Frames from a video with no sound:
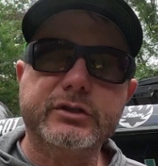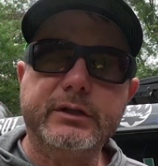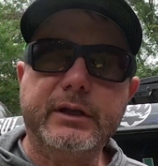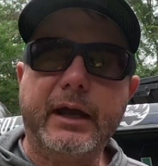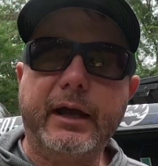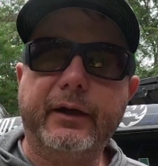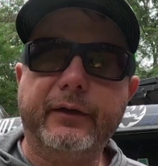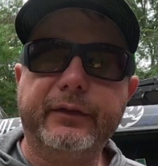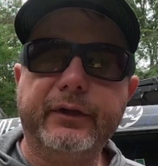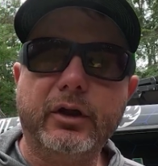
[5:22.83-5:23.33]

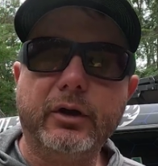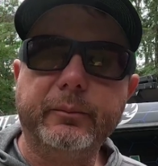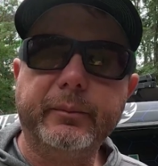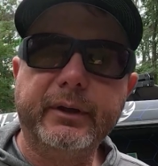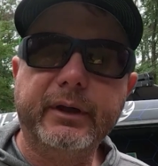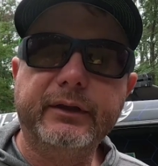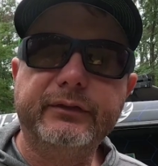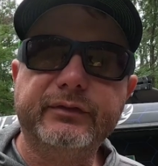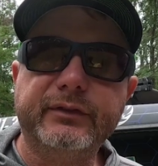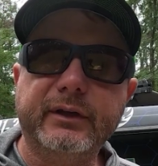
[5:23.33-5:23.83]
Now they'll
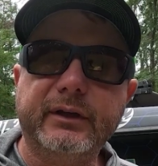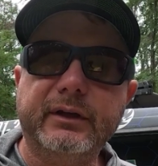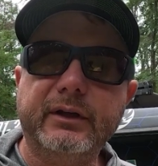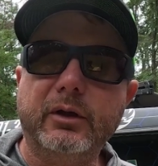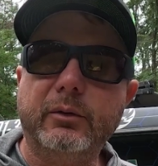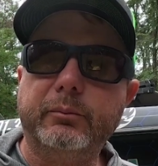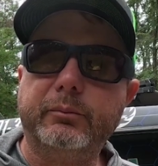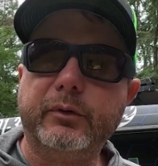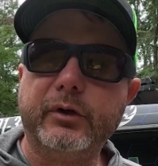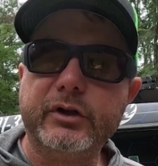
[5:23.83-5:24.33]
be sitting
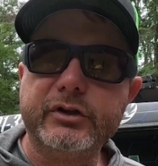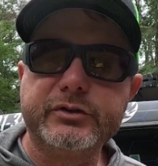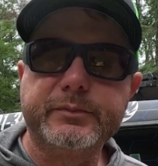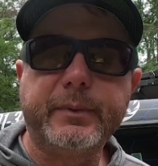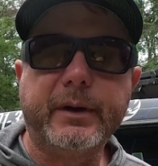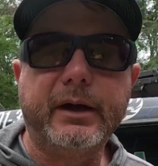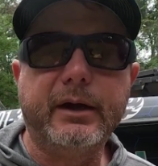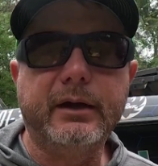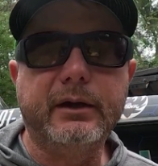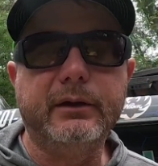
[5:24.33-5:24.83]
on brush
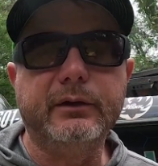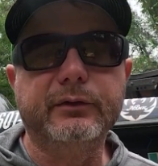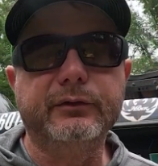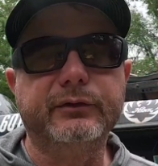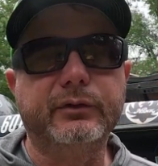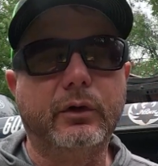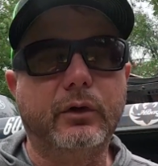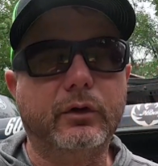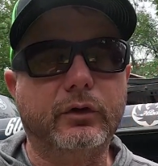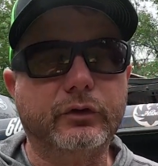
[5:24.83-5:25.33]

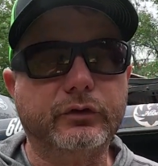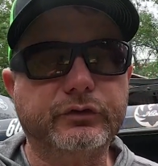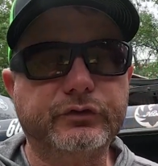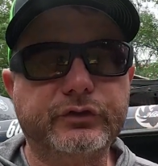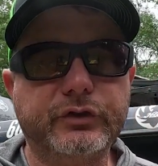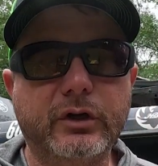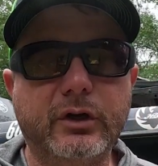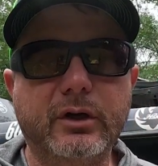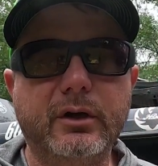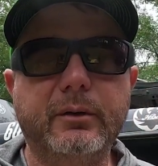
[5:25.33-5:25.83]
piles or a
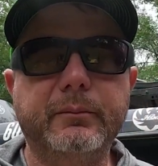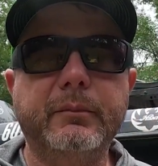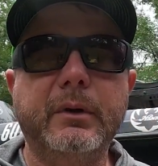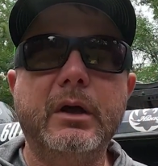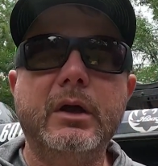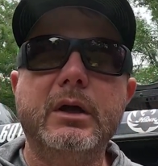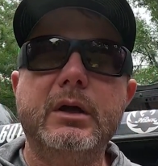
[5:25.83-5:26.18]
stump,